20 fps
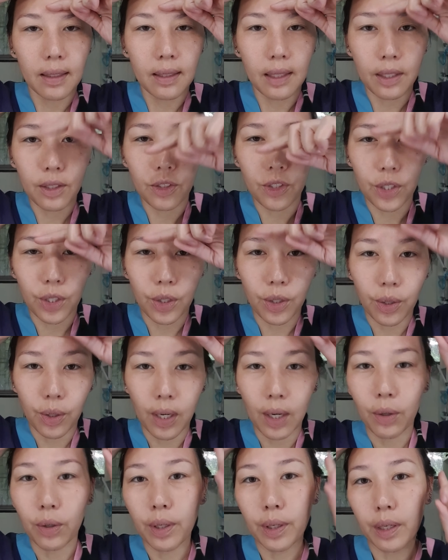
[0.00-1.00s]
that you should go
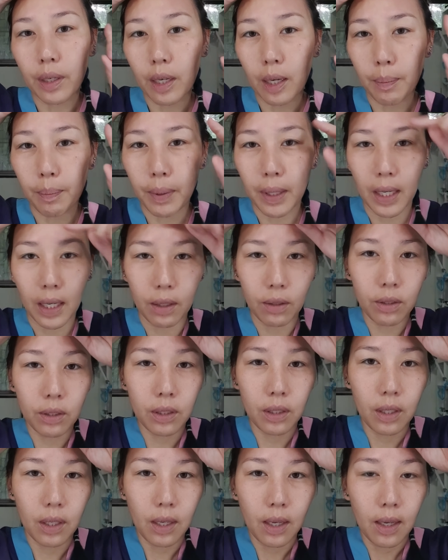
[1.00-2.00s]
out, up and out,
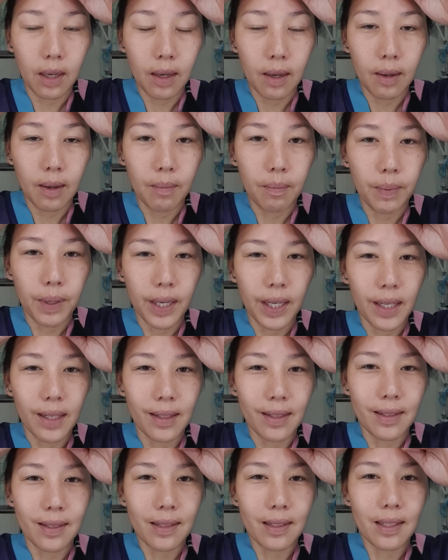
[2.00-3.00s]
but
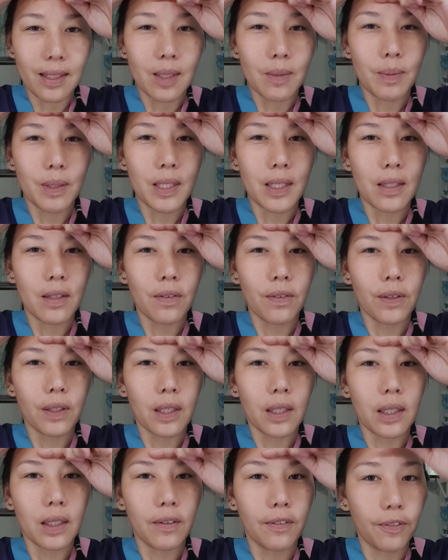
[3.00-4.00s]
it's just
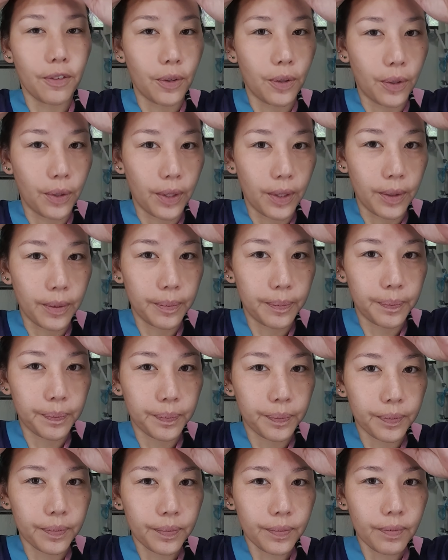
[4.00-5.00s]
specifically for
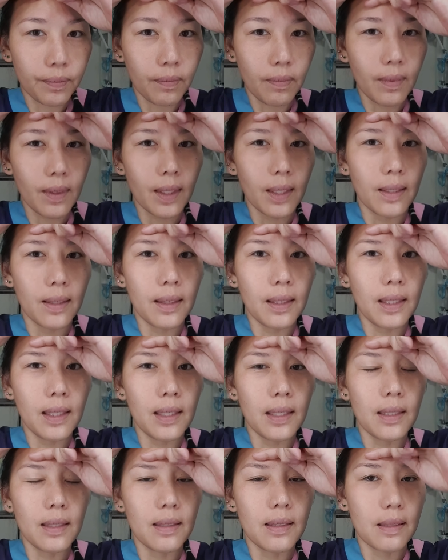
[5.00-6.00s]

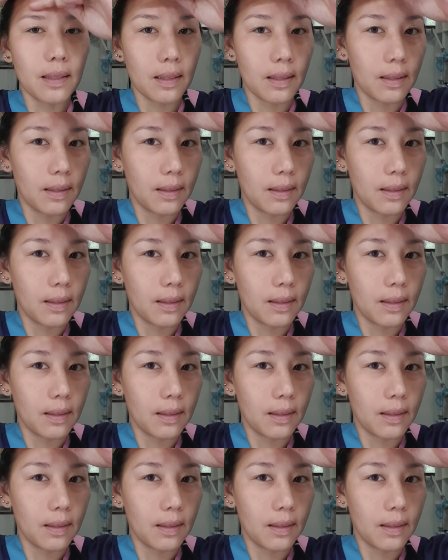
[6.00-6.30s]
these